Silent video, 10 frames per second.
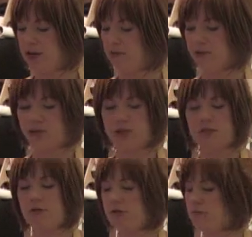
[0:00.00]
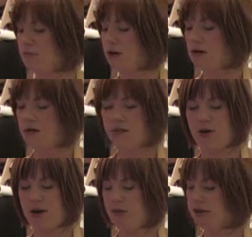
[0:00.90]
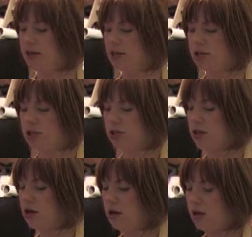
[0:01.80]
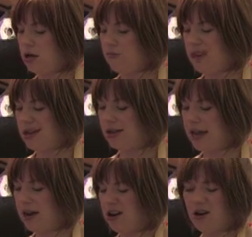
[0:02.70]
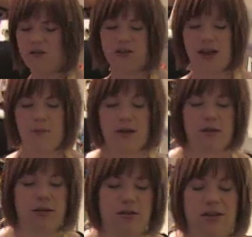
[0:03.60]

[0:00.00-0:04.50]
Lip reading: and we'll just throw them on the bottom of the dish. Make a layer overlapping a little.